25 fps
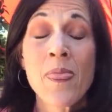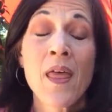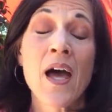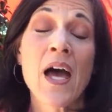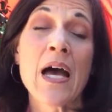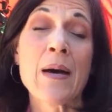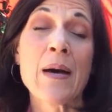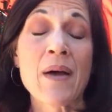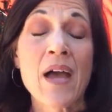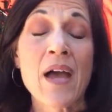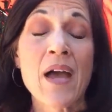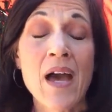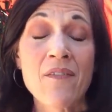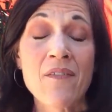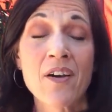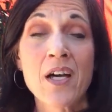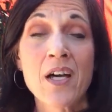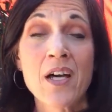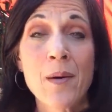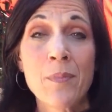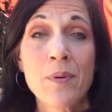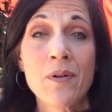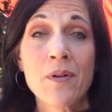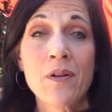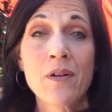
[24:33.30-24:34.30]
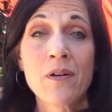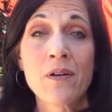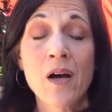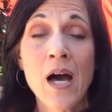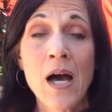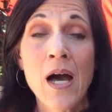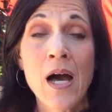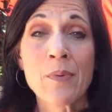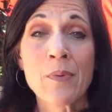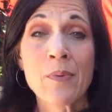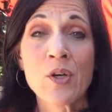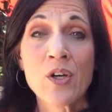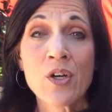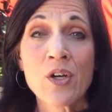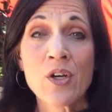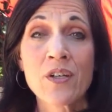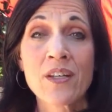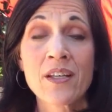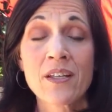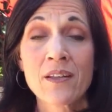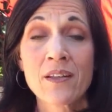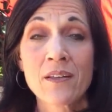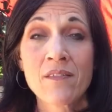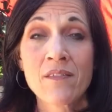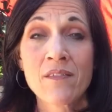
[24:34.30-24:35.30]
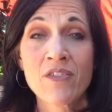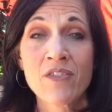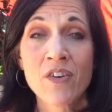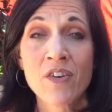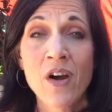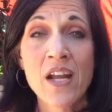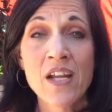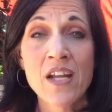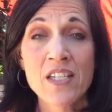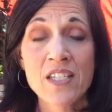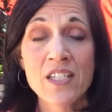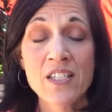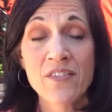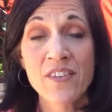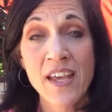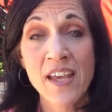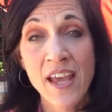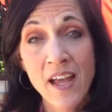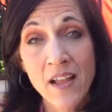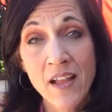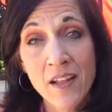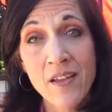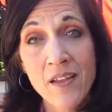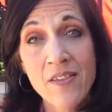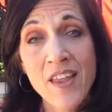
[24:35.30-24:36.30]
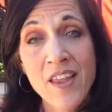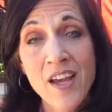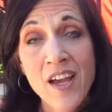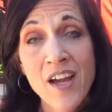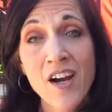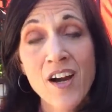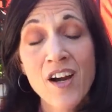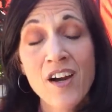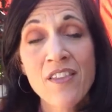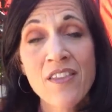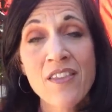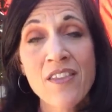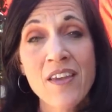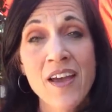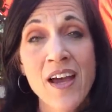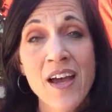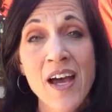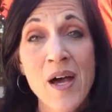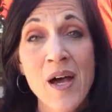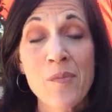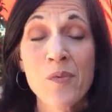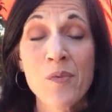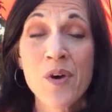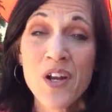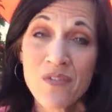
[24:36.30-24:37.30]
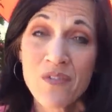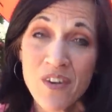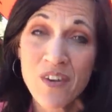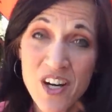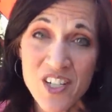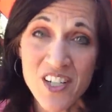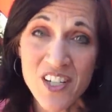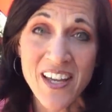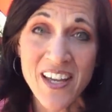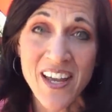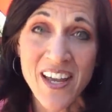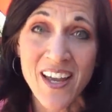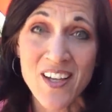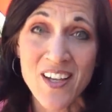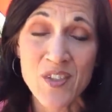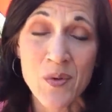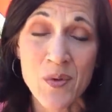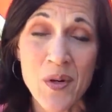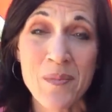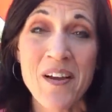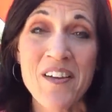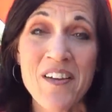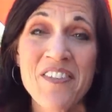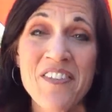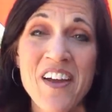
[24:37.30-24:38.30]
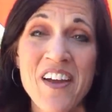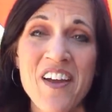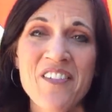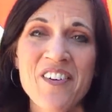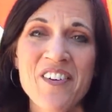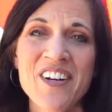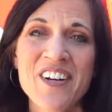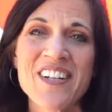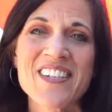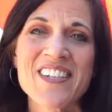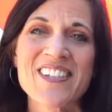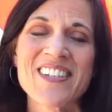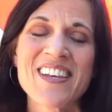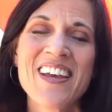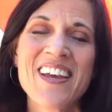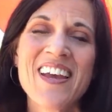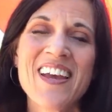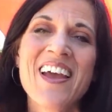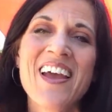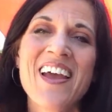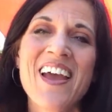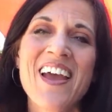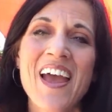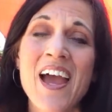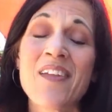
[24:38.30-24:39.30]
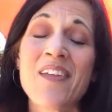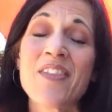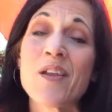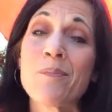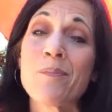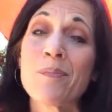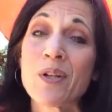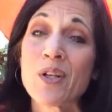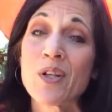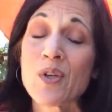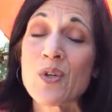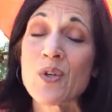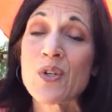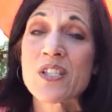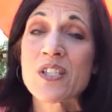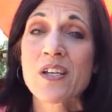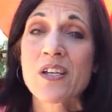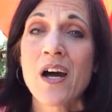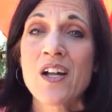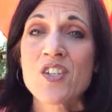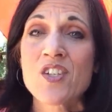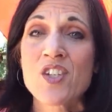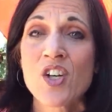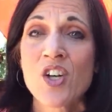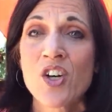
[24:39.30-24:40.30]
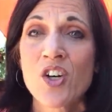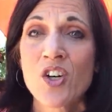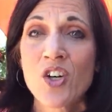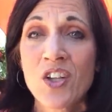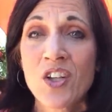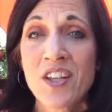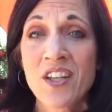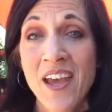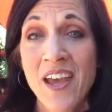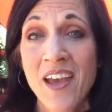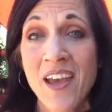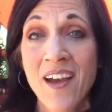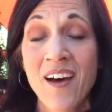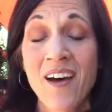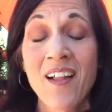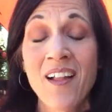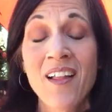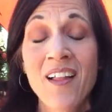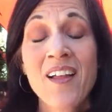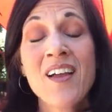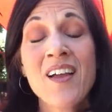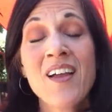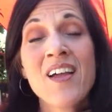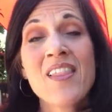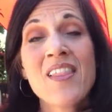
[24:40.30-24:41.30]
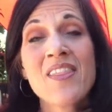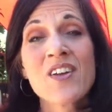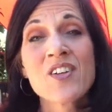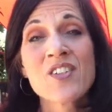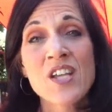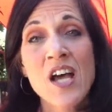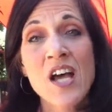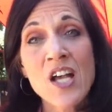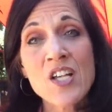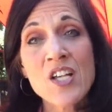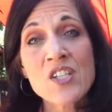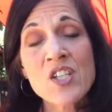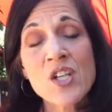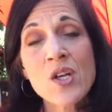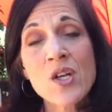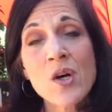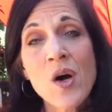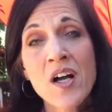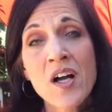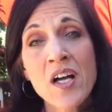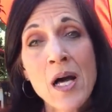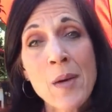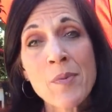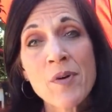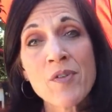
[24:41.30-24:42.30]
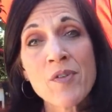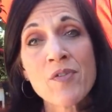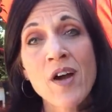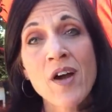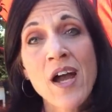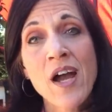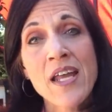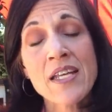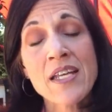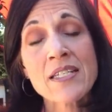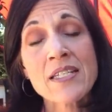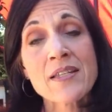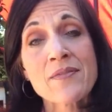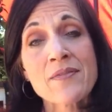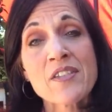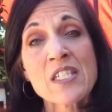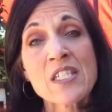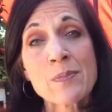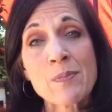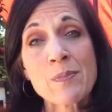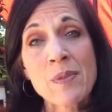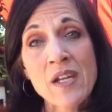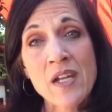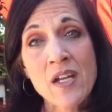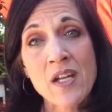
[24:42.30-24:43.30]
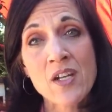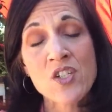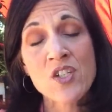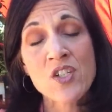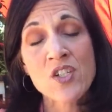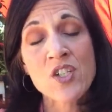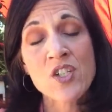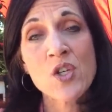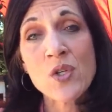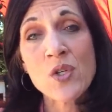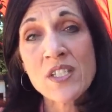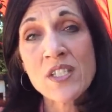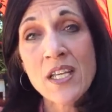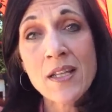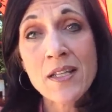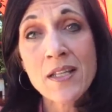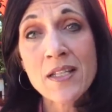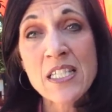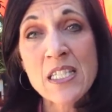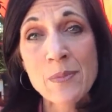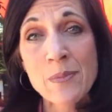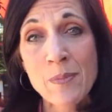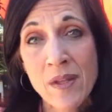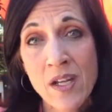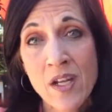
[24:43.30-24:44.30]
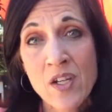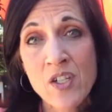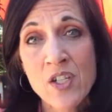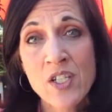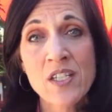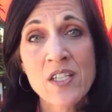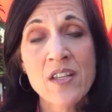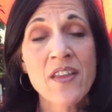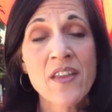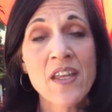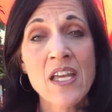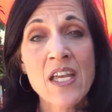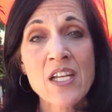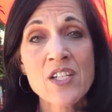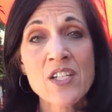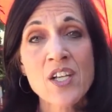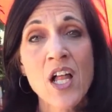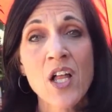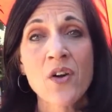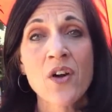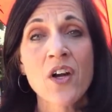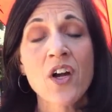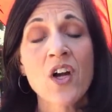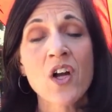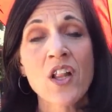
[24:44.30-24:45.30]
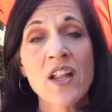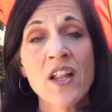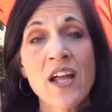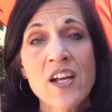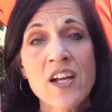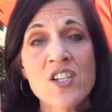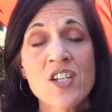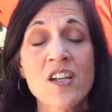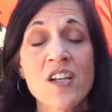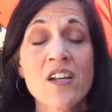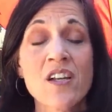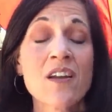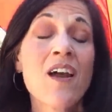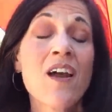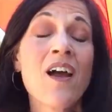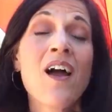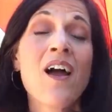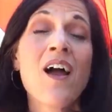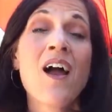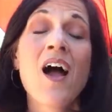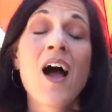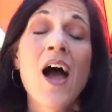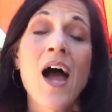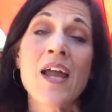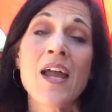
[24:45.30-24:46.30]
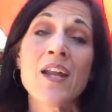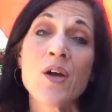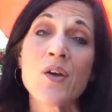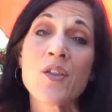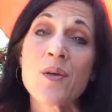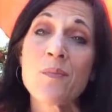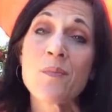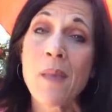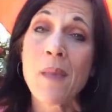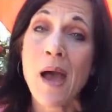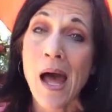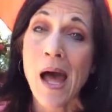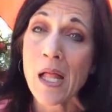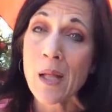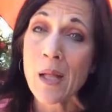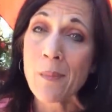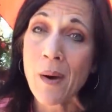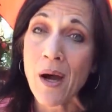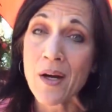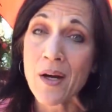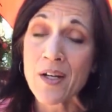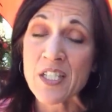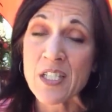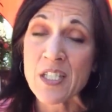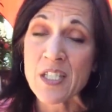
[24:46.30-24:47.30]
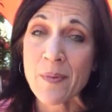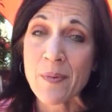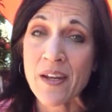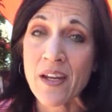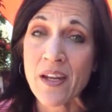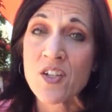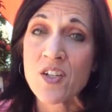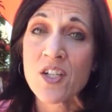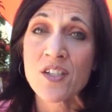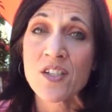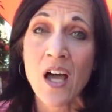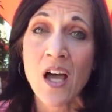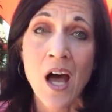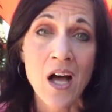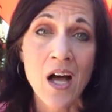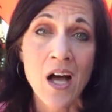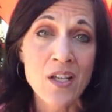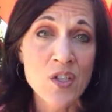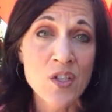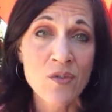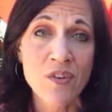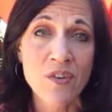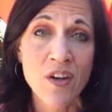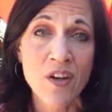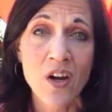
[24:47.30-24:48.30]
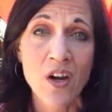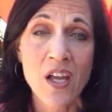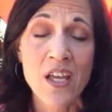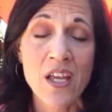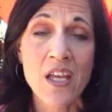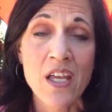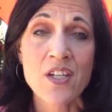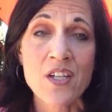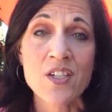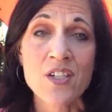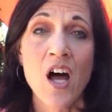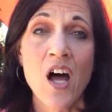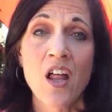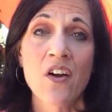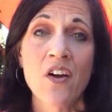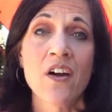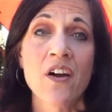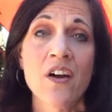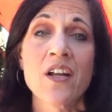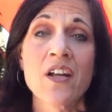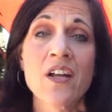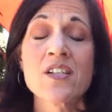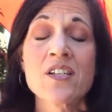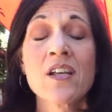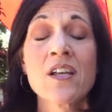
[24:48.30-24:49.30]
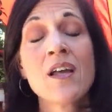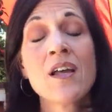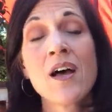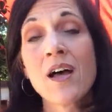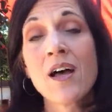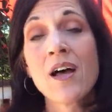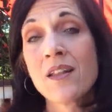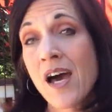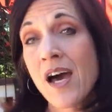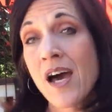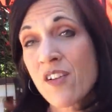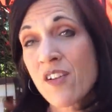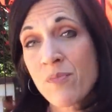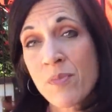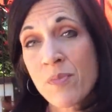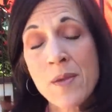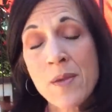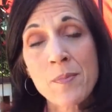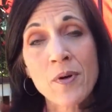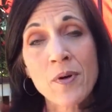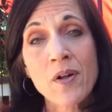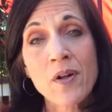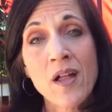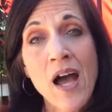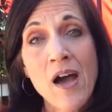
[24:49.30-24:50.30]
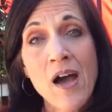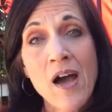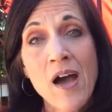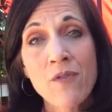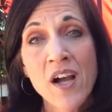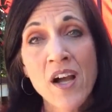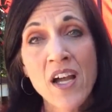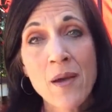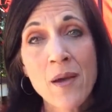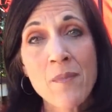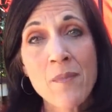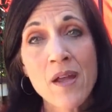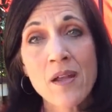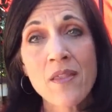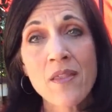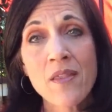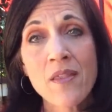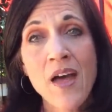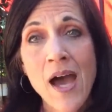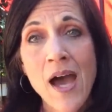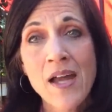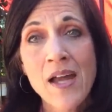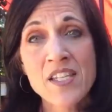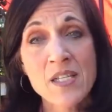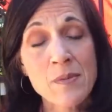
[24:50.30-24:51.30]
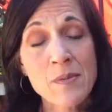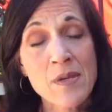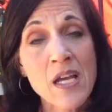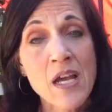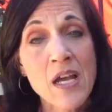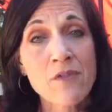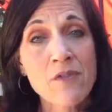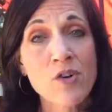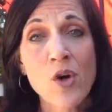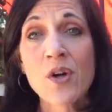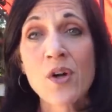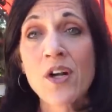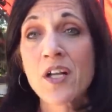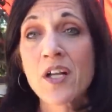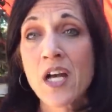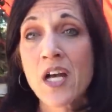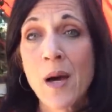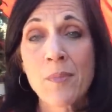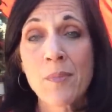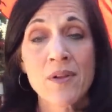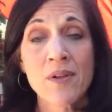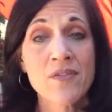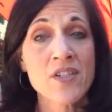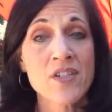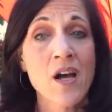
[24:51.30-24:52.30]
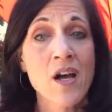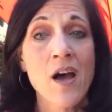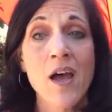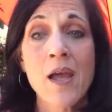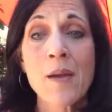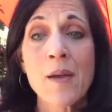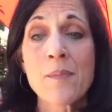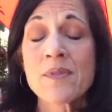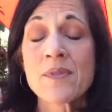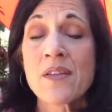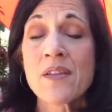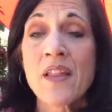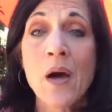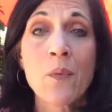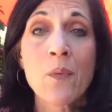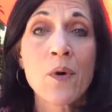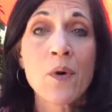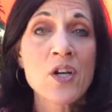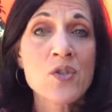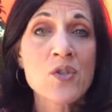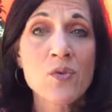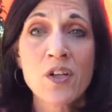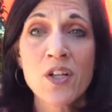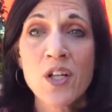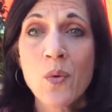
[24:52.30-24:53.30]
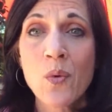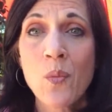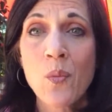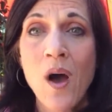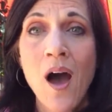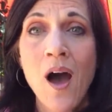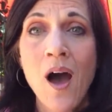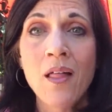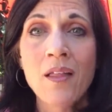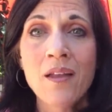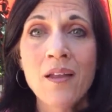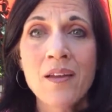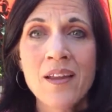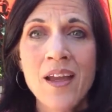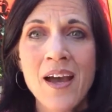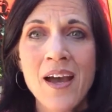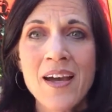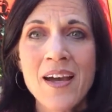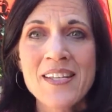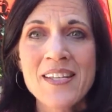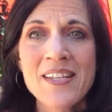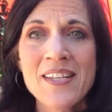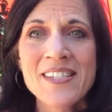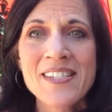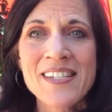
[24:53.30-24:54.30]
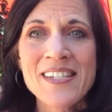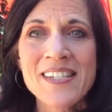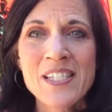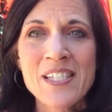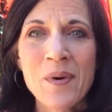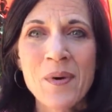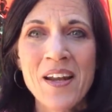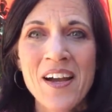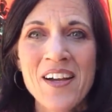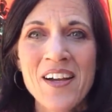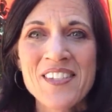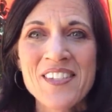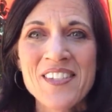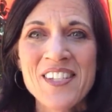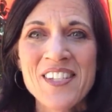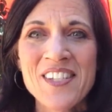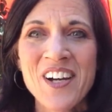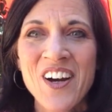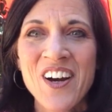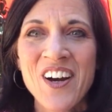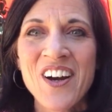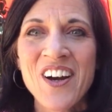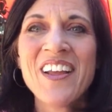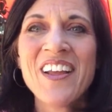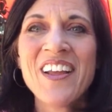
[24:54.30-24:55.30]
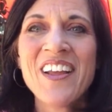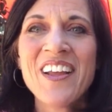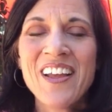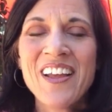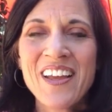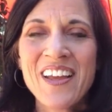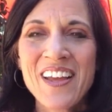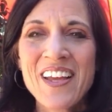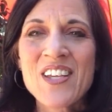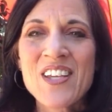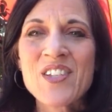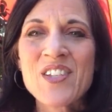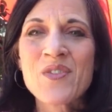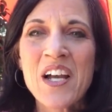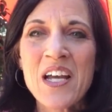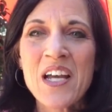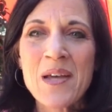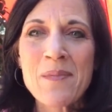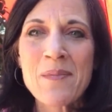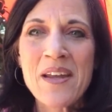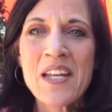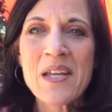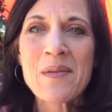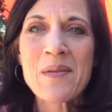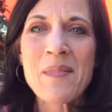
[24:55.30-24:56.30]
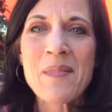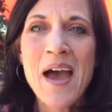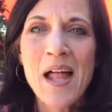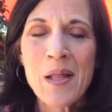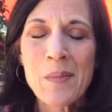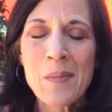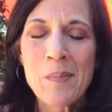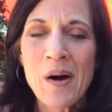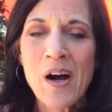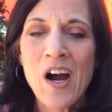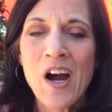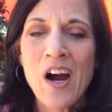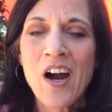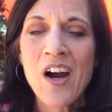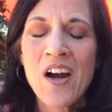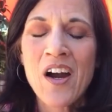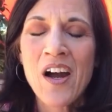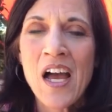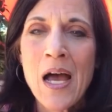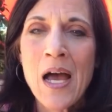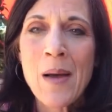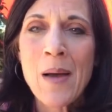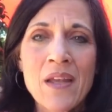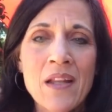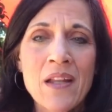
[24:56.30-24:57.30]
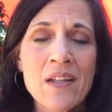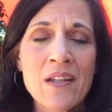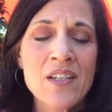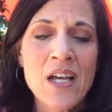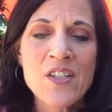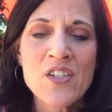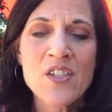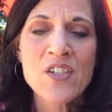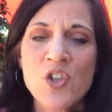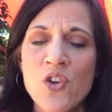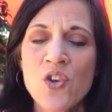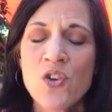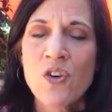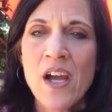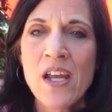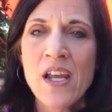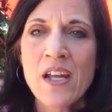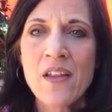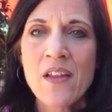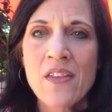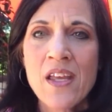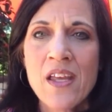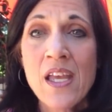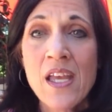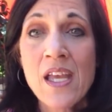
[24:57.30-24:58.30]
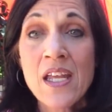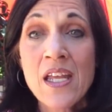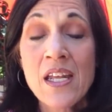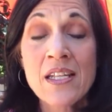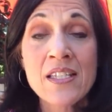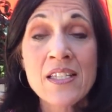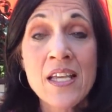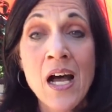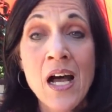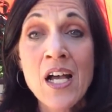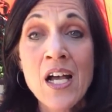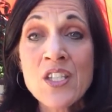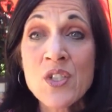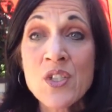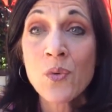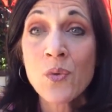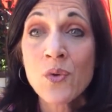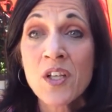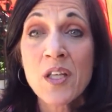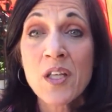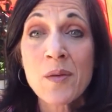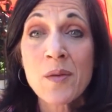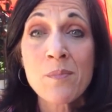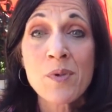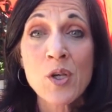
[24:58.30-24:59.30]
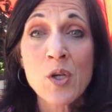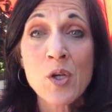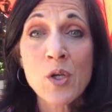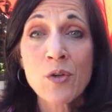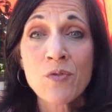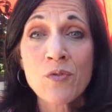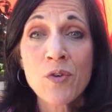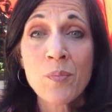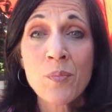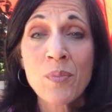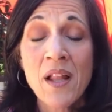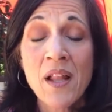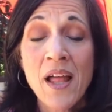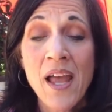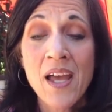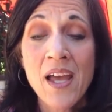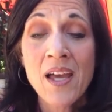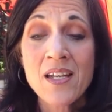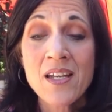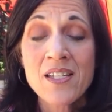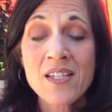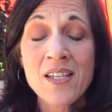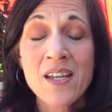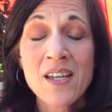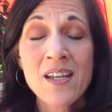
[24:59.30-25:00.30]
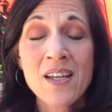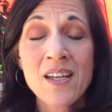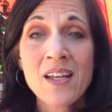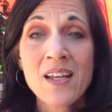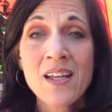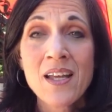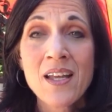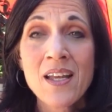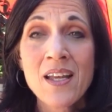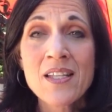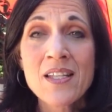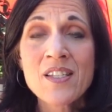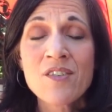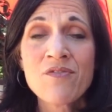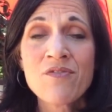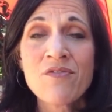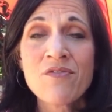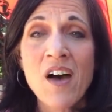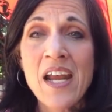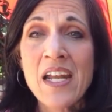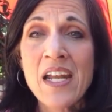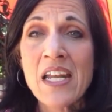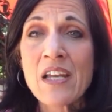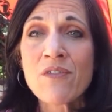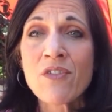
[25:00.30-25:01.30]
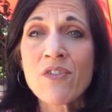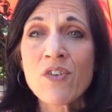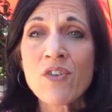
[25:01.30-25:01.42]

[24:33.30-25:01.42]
Um, I have a couple uh, good varieties of kale on there. The um, red Russian kale is one of my favorites and the blue scotch curled kale. There's also a couple varieties of spinach. New Zealand spinach is in the heat tolerant collection. I know the Malabar spinach is also very heat tolerant. A lot of people have recommended that to me. I've grown it a couple of times and that works really well. And yeah, I see someone else here is recommending Malabar. Um, it does great in the heat. It's also a really beautiful plant. It's a vining